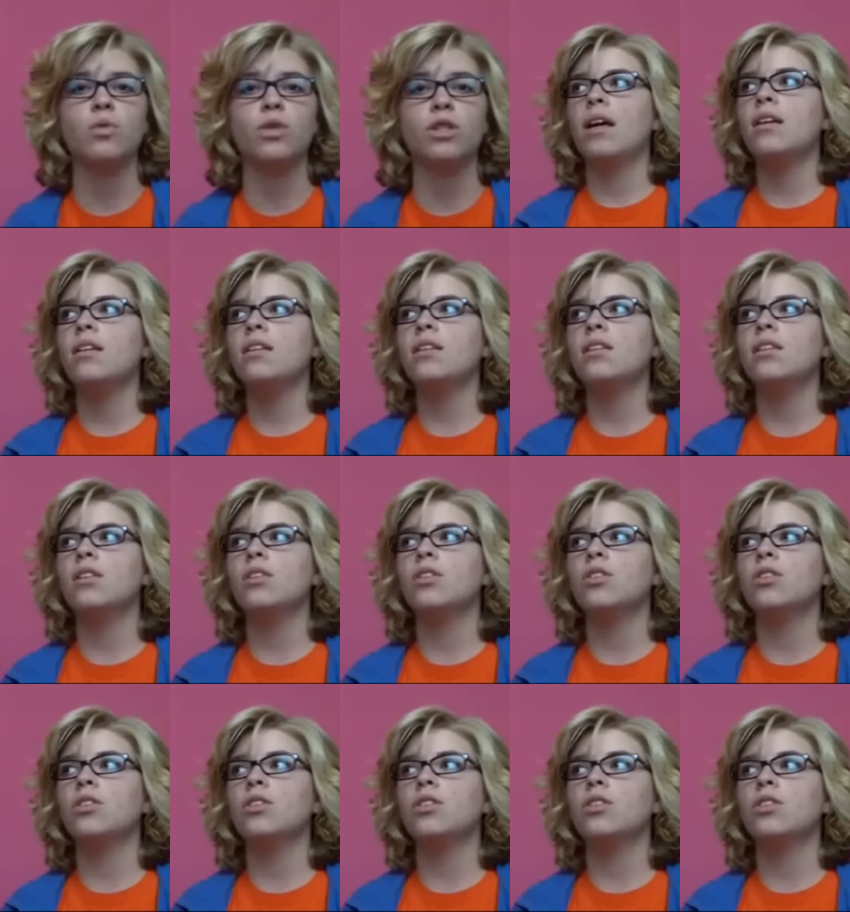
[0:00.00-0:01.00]
Because
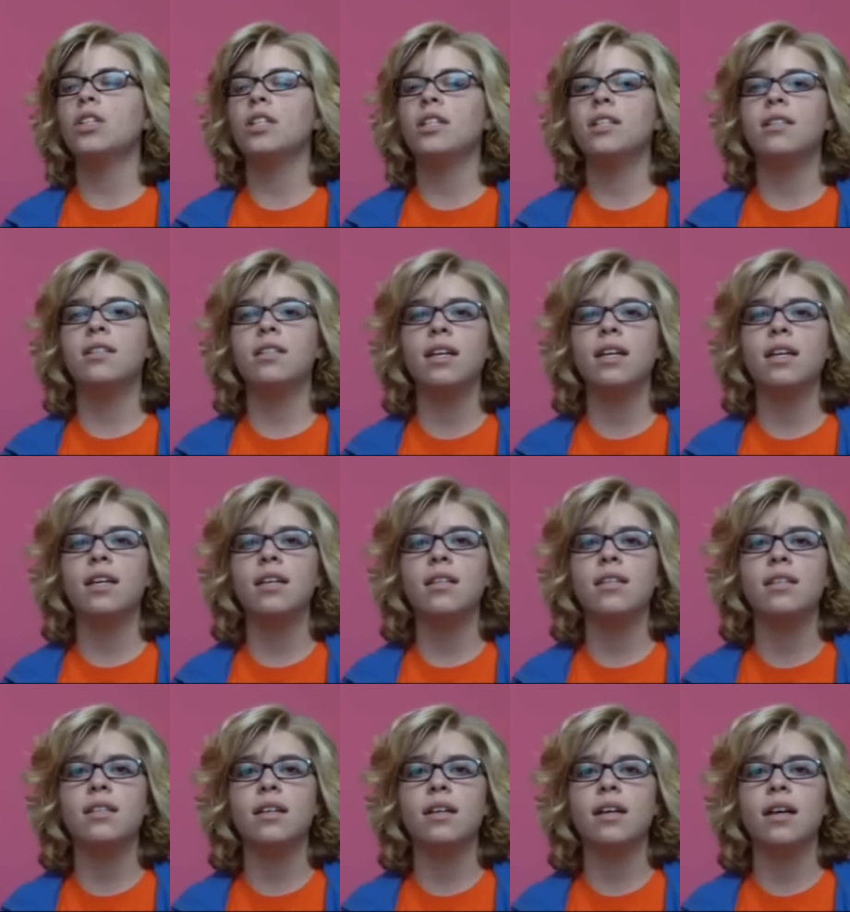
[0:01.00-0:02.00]
she
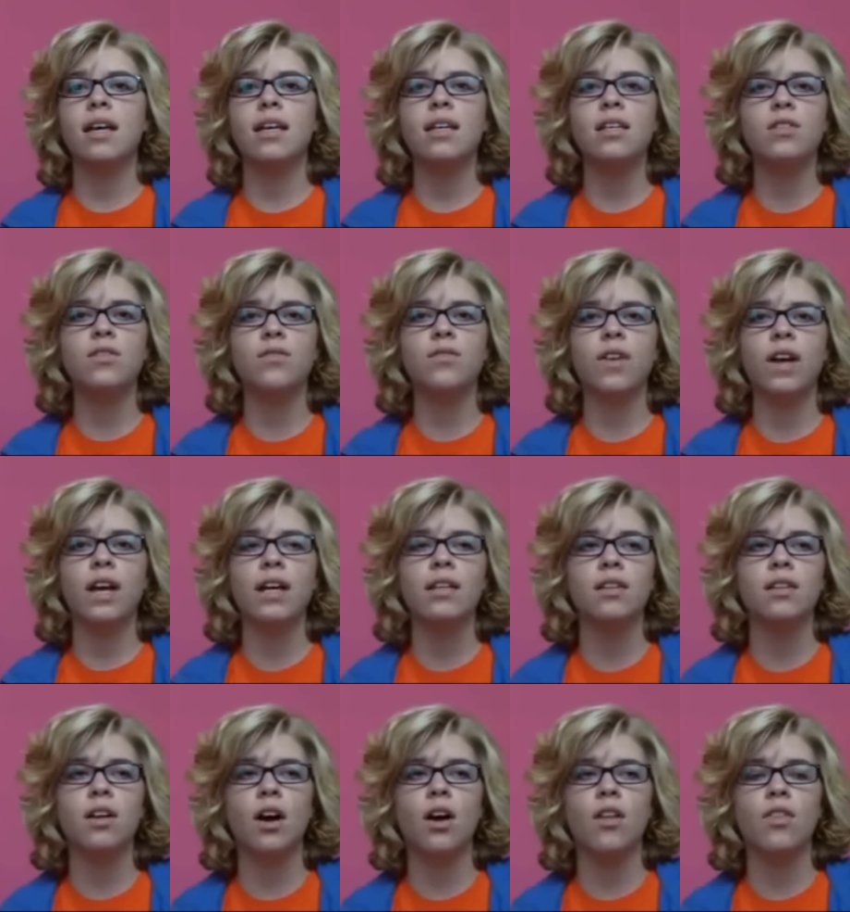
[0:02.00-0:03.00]
sees his
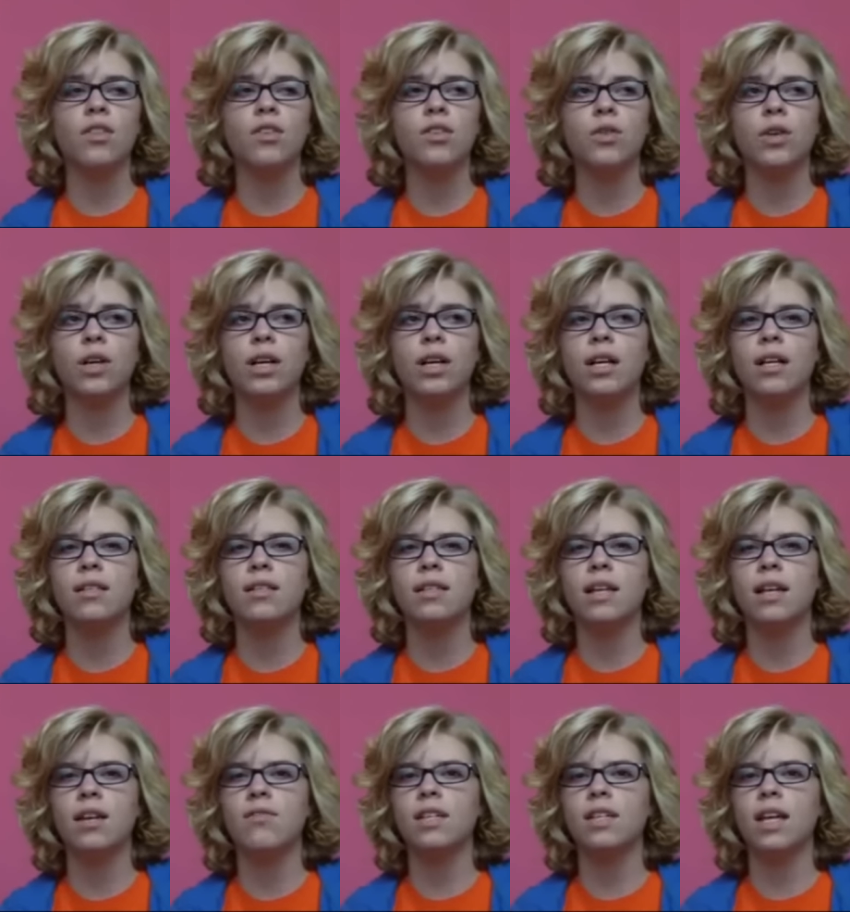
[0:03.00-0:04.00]
face on the screen
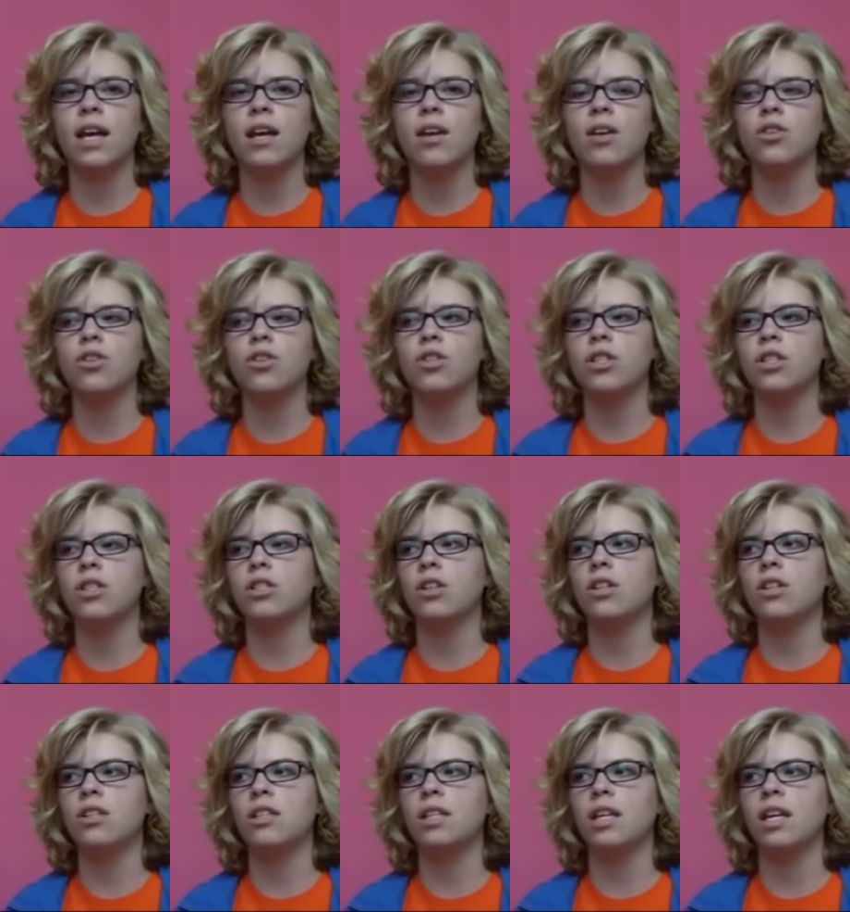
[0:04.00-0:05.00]
instead of Xander, she
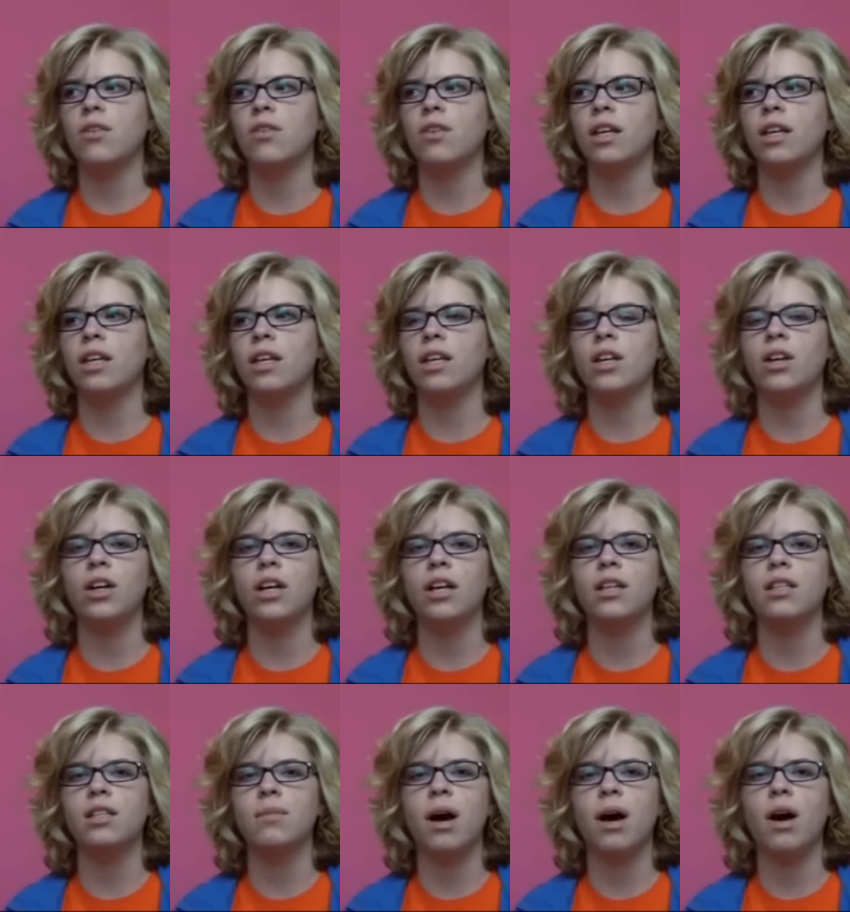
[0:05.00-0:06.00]
starts to get really
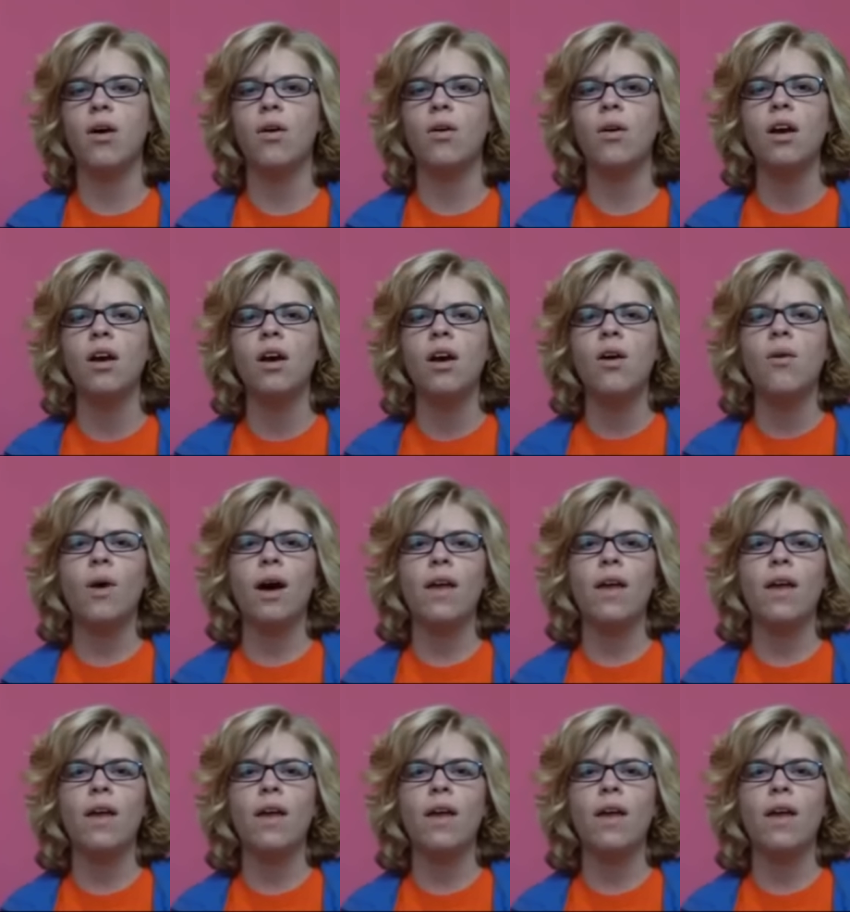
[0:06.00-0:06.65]
curious about